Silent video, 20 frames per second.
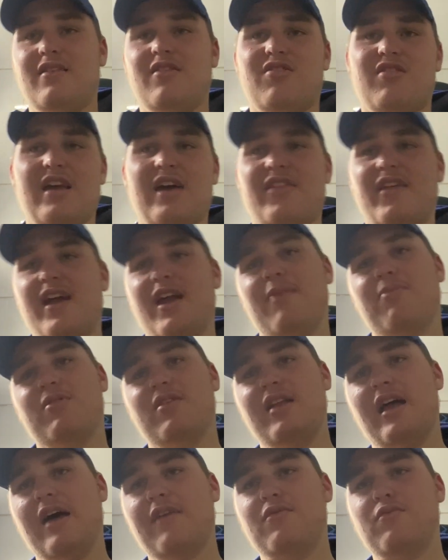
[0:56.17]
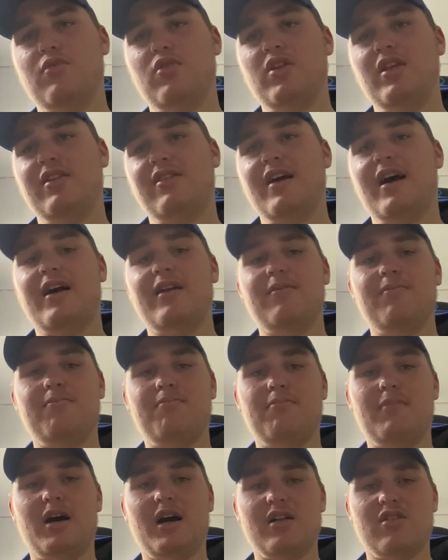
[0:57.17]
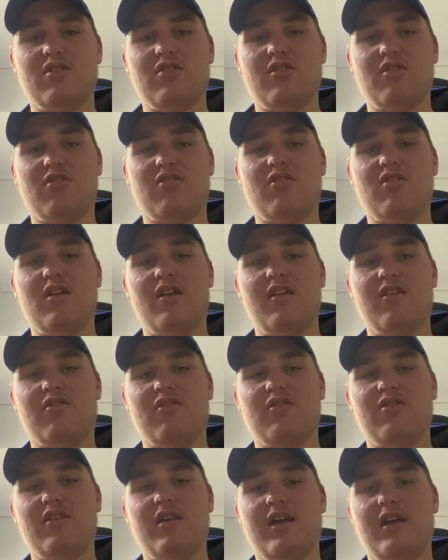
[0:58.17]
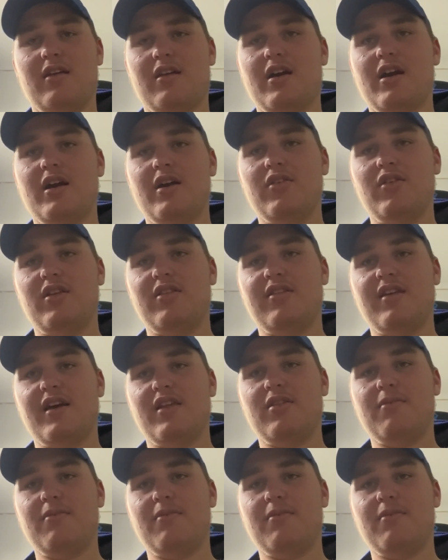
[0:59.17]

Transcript: Southampton haven't really done much this season. They're currently down the